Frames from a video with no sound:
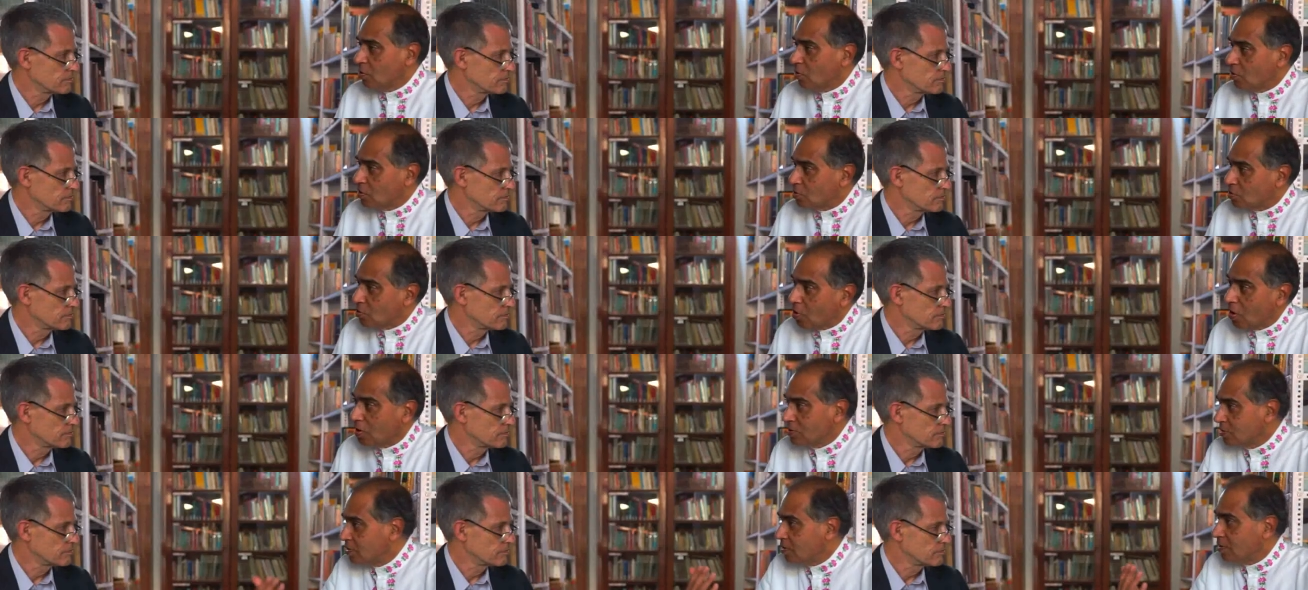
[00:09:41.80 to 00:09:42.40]
Speaker 1: or
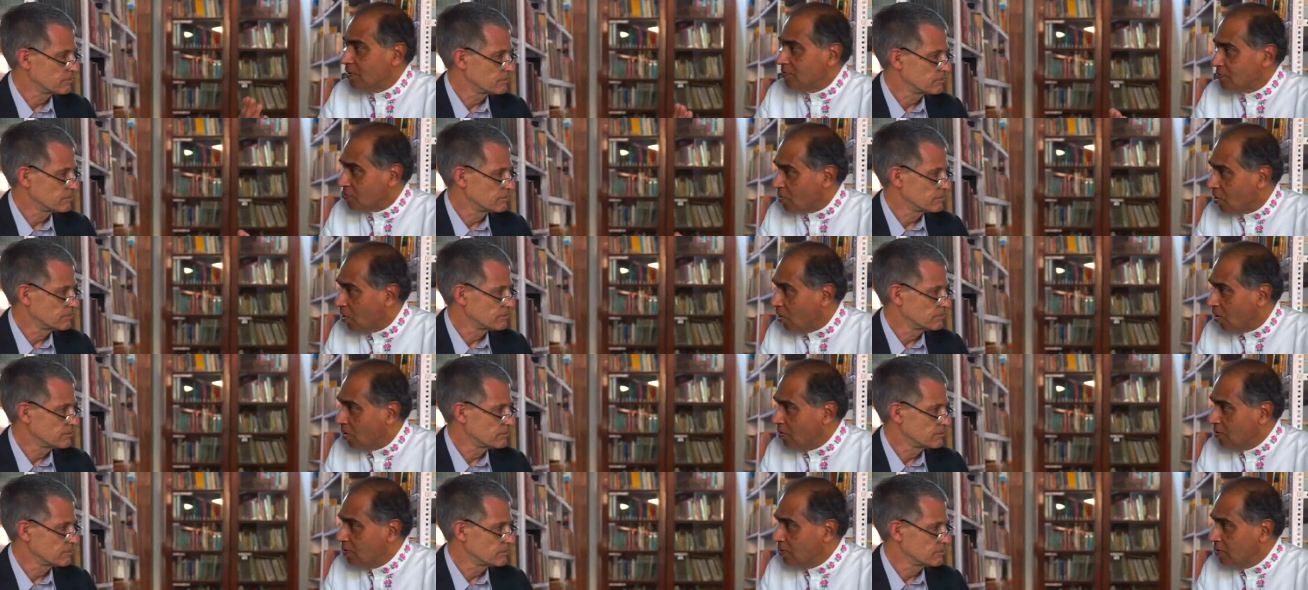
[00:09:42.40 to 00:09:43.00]
daughter of
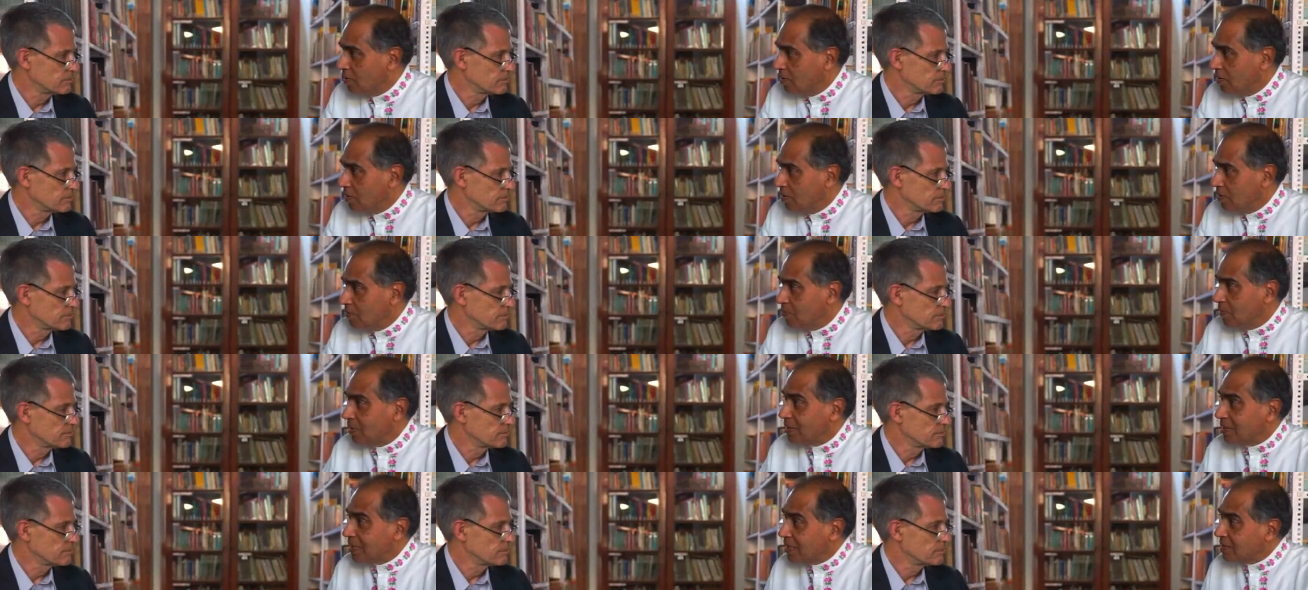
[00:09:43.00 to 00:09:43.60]
God,
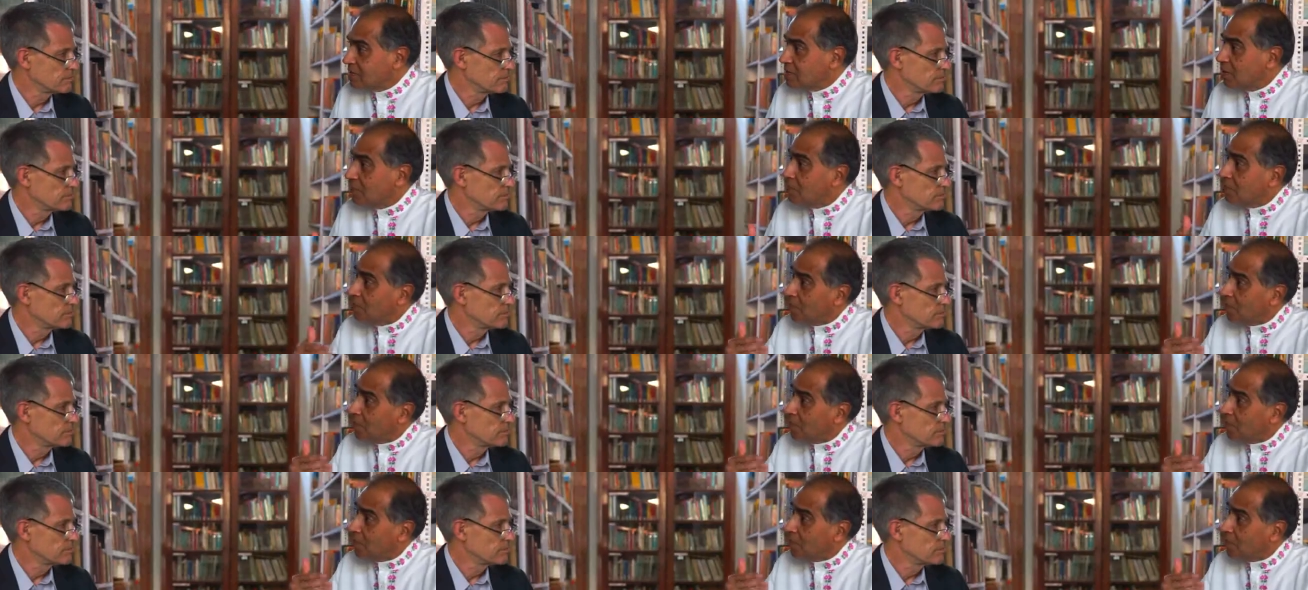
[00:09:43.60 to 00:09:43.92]
but as the